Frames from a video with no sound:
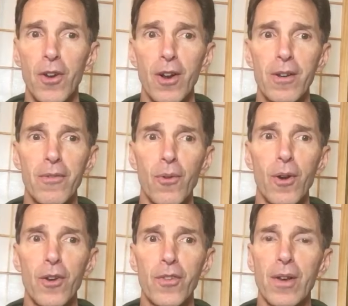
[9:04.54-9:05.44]
dark
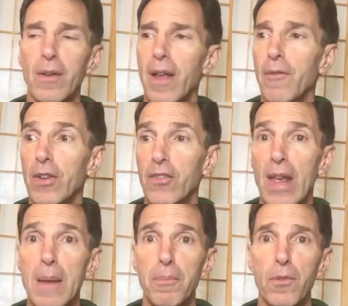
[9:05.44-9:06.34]
force and have
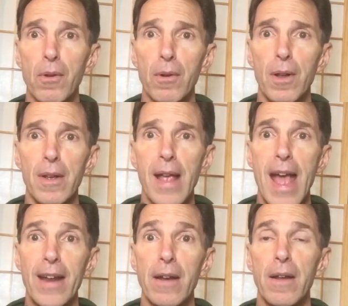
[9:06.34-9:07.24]
escaped or
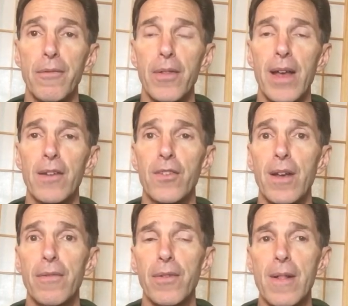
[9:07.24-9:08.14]
had enough of that
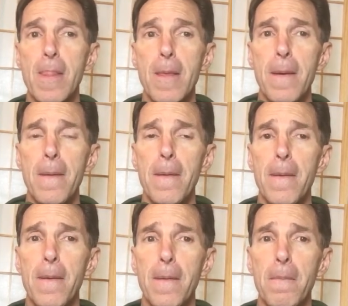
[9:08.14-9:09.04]
stuff.
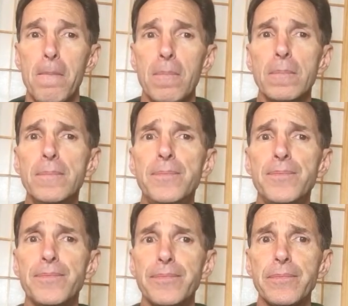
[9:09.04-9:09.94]
Some
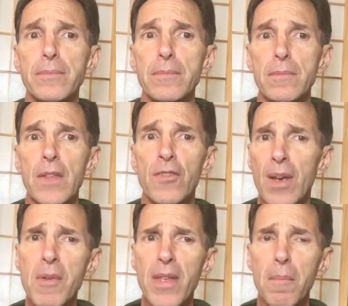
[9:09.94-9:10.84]

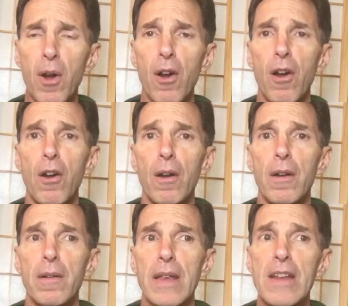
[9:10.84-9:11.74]
of them are
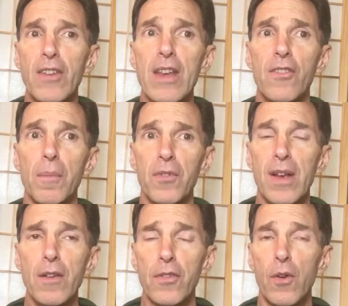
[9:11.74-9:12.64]
ETs
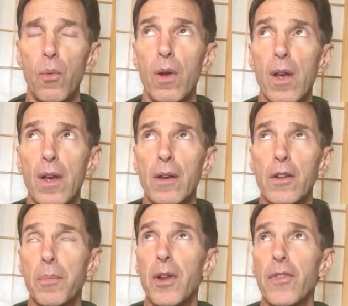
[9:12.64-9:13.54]
themselves.
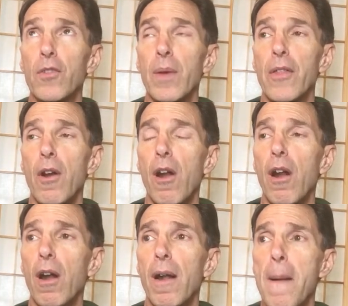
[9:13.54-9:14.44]
Let's put it this way. There
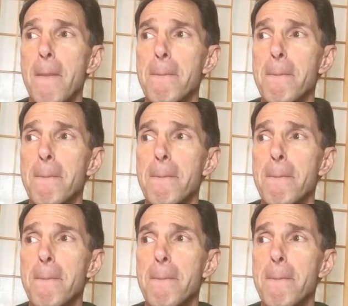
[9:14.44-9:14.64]
are